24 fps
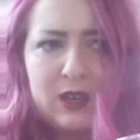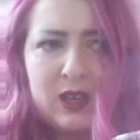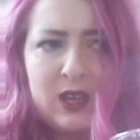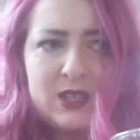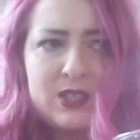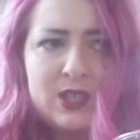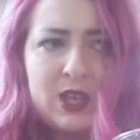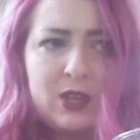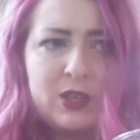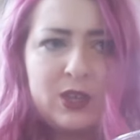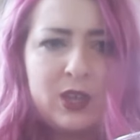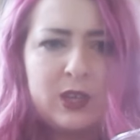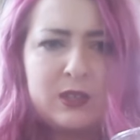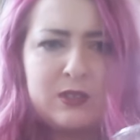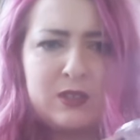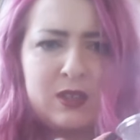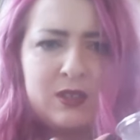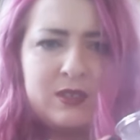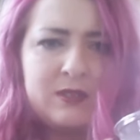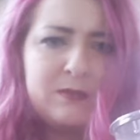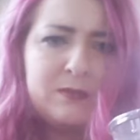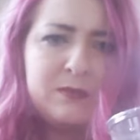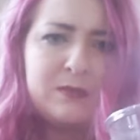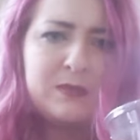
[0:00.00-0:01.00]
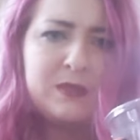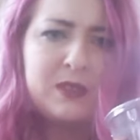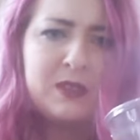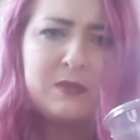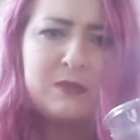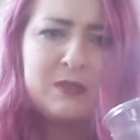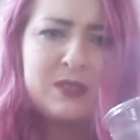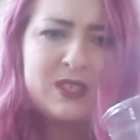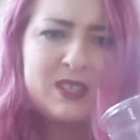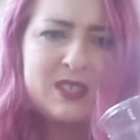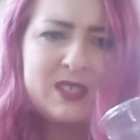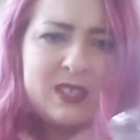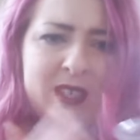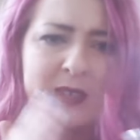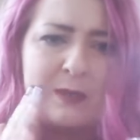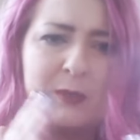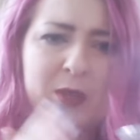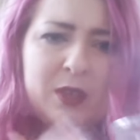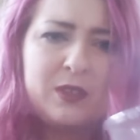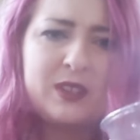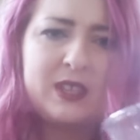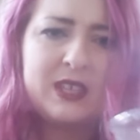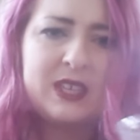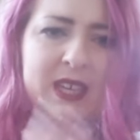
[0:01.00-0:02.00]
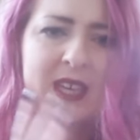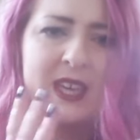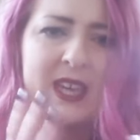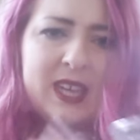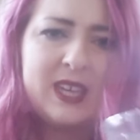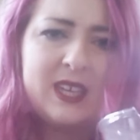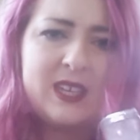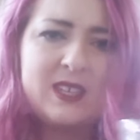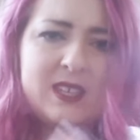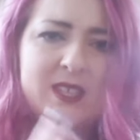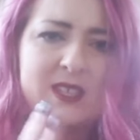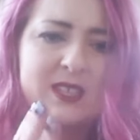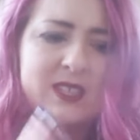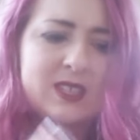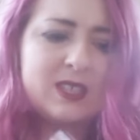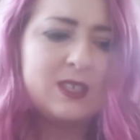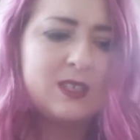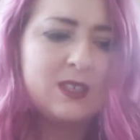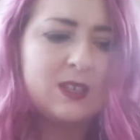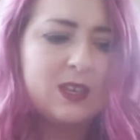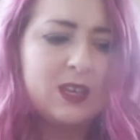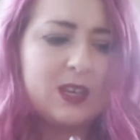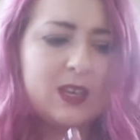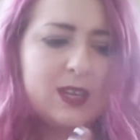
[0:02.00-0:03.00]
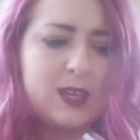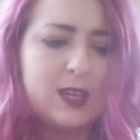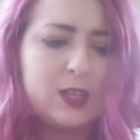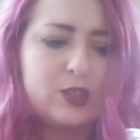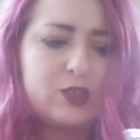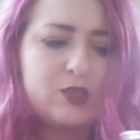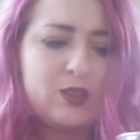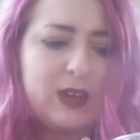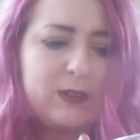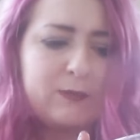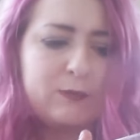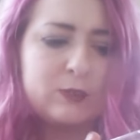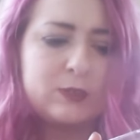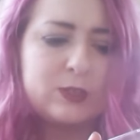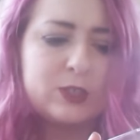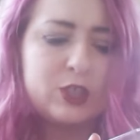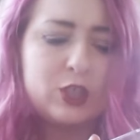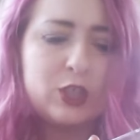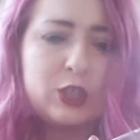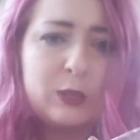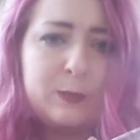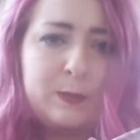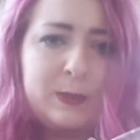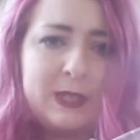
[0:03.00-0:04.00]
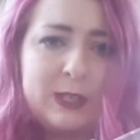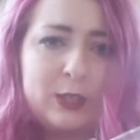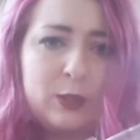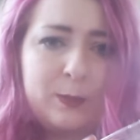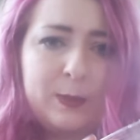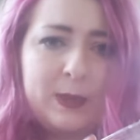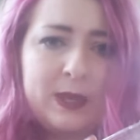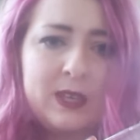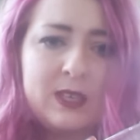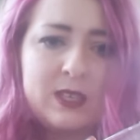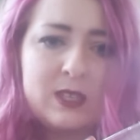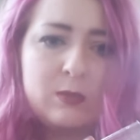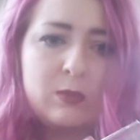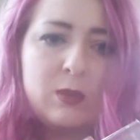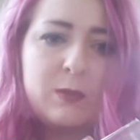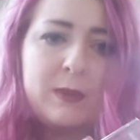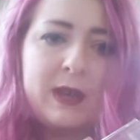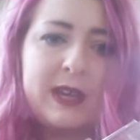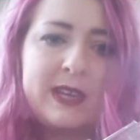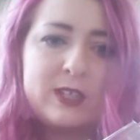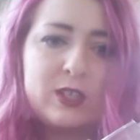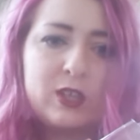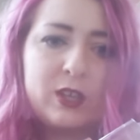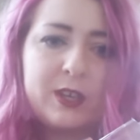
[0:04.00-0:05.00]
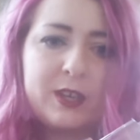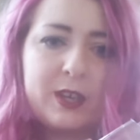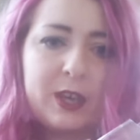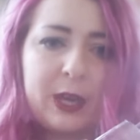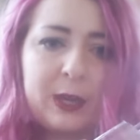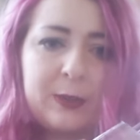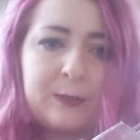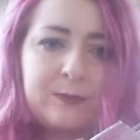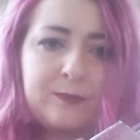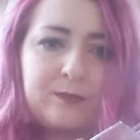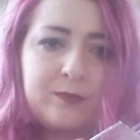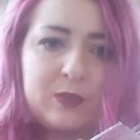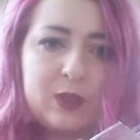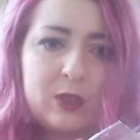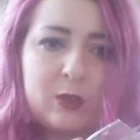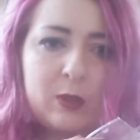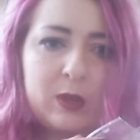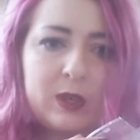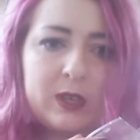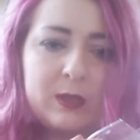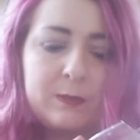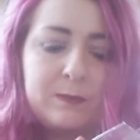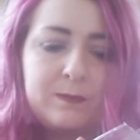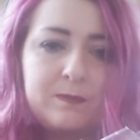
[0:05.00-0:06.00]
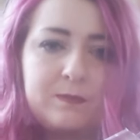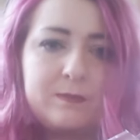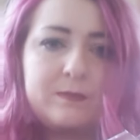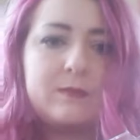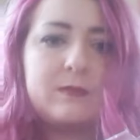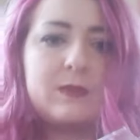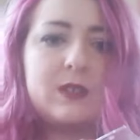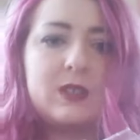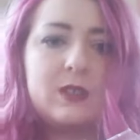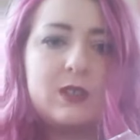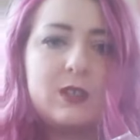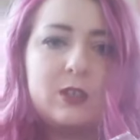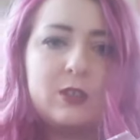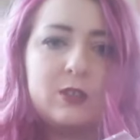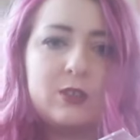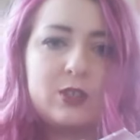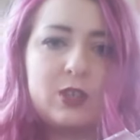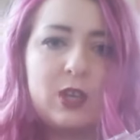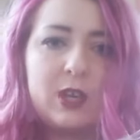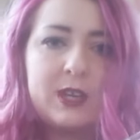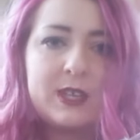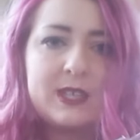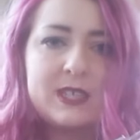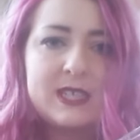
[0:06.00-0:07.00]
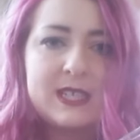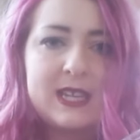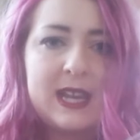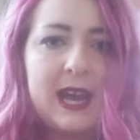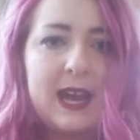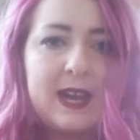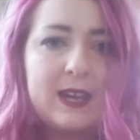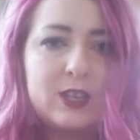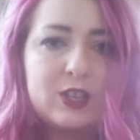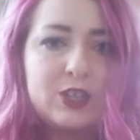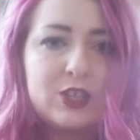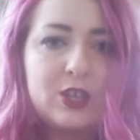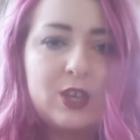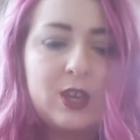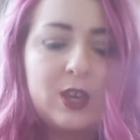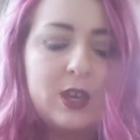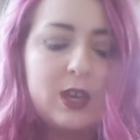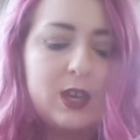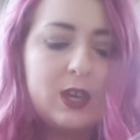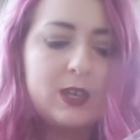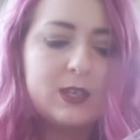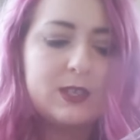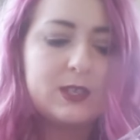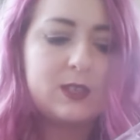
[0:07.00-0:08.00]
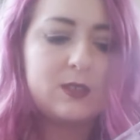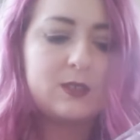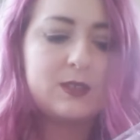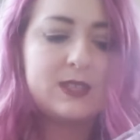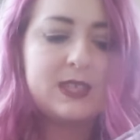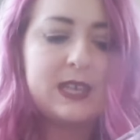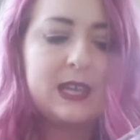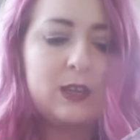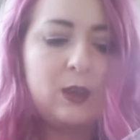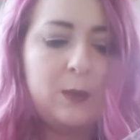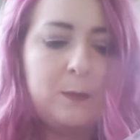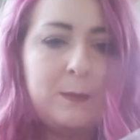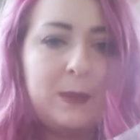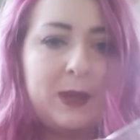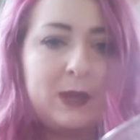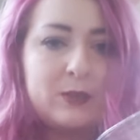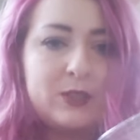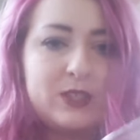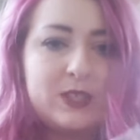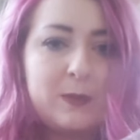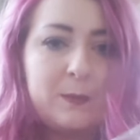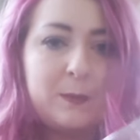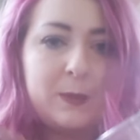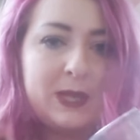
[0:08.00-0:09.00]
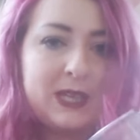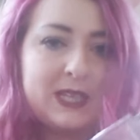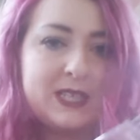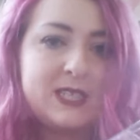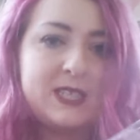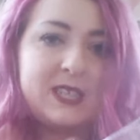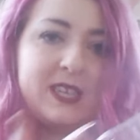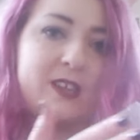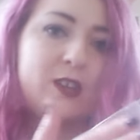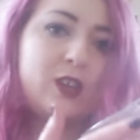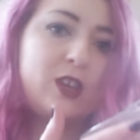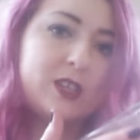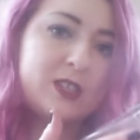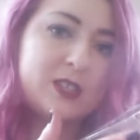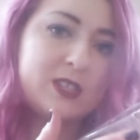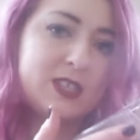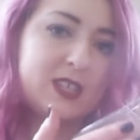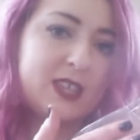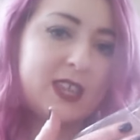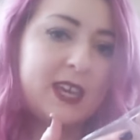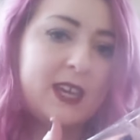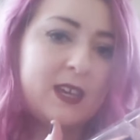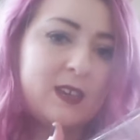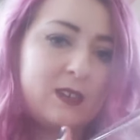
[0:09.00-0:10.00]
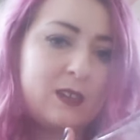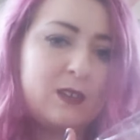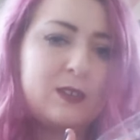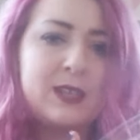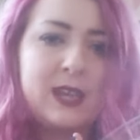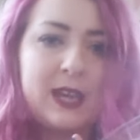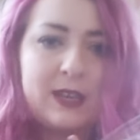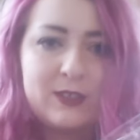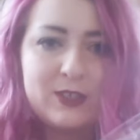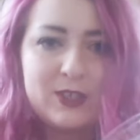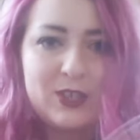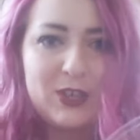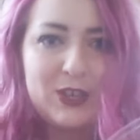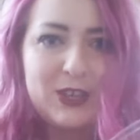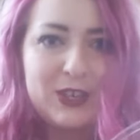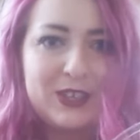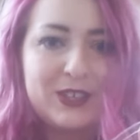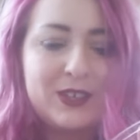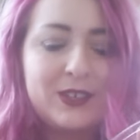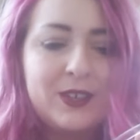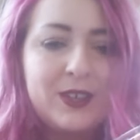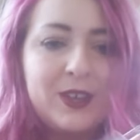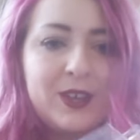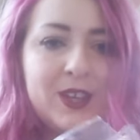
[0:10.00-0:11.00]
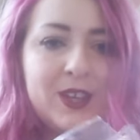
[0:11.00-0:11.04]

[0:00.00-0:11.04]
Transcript: I don't know, like it seemed like the heat had travelled up a little bit, so it made like quite a huge like slash. So I was there like melting plastic onto that on the outside,